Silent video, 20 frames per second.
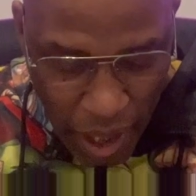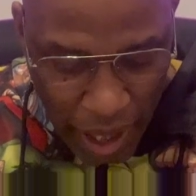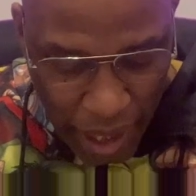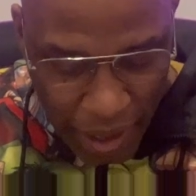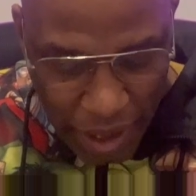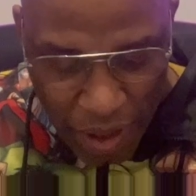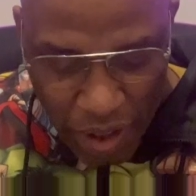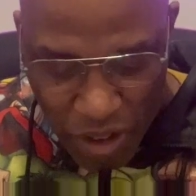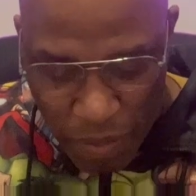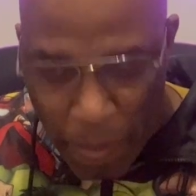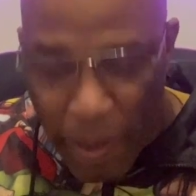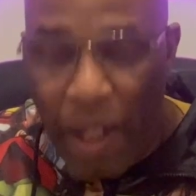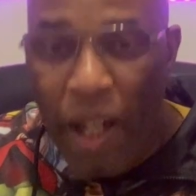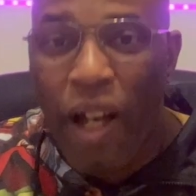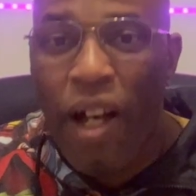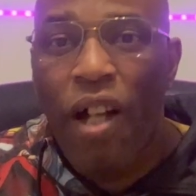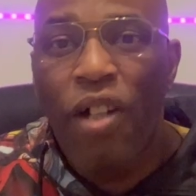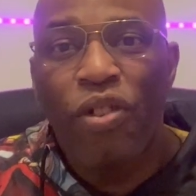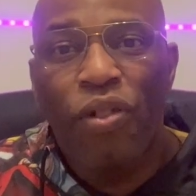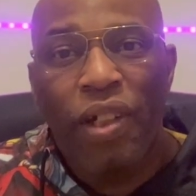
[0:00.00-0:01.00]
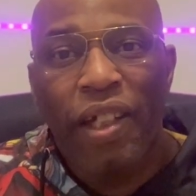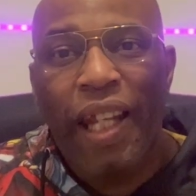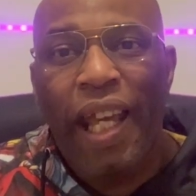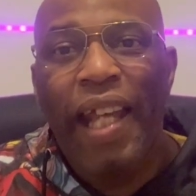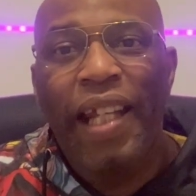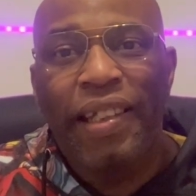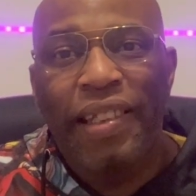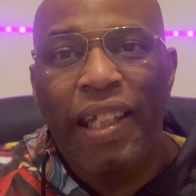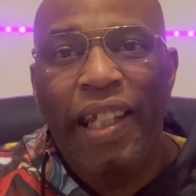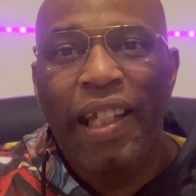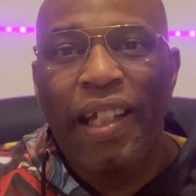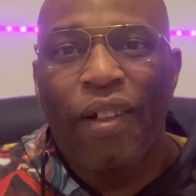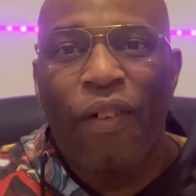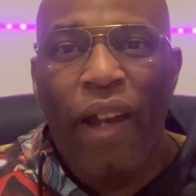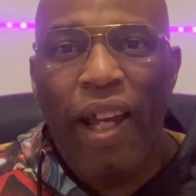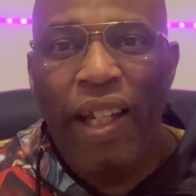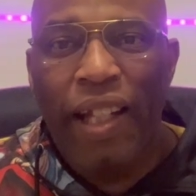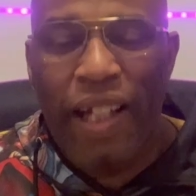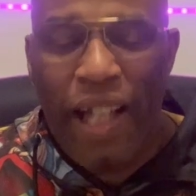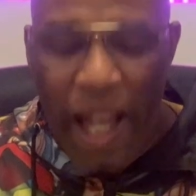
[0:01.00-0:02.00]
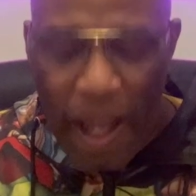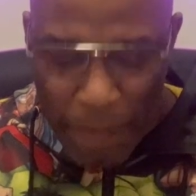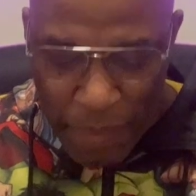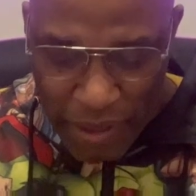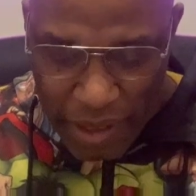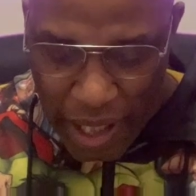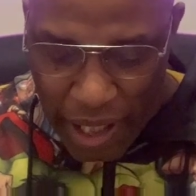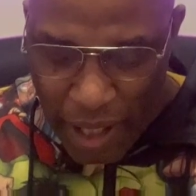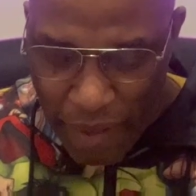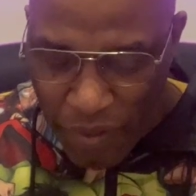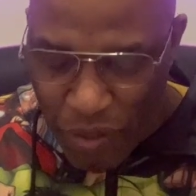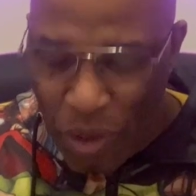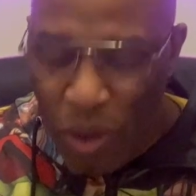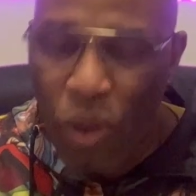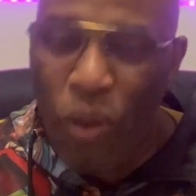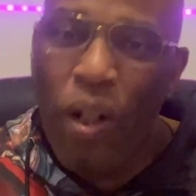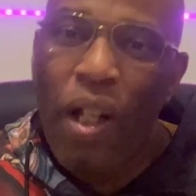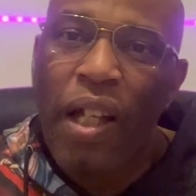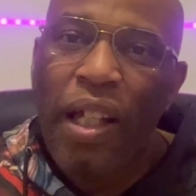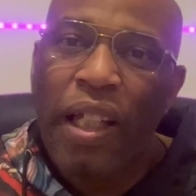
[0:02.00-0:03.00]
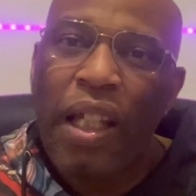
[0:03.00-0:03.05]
and there has been 118 graded copies that have sold,